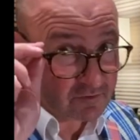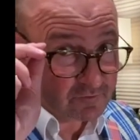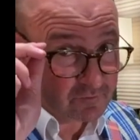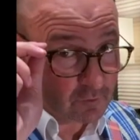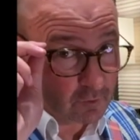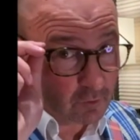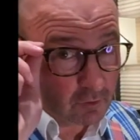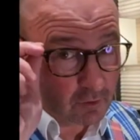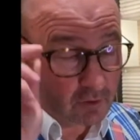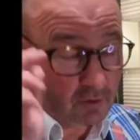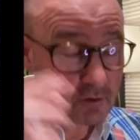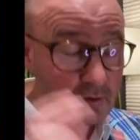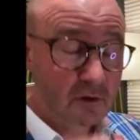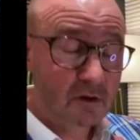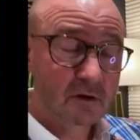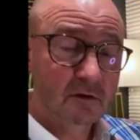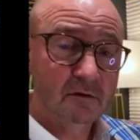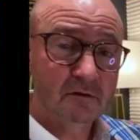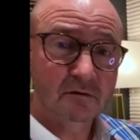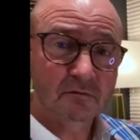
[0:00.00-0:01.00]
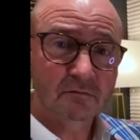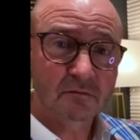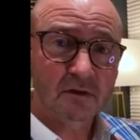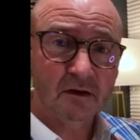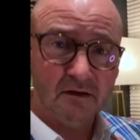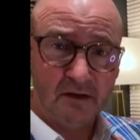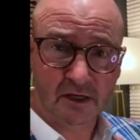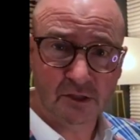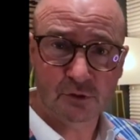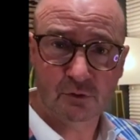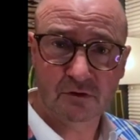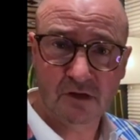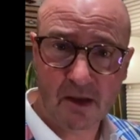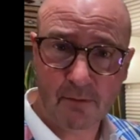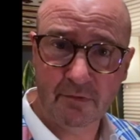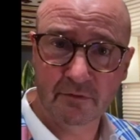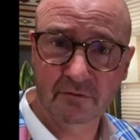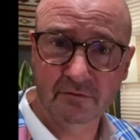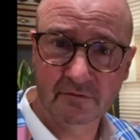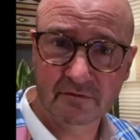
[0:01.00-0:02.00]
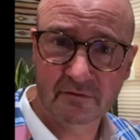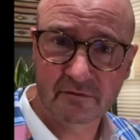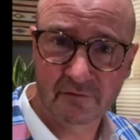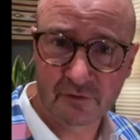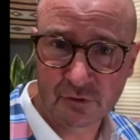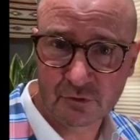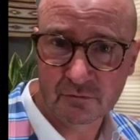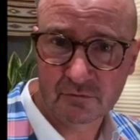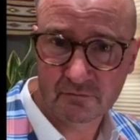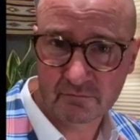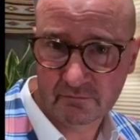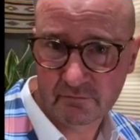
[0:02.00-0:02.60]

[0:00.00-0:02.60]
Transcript: for the national capital's official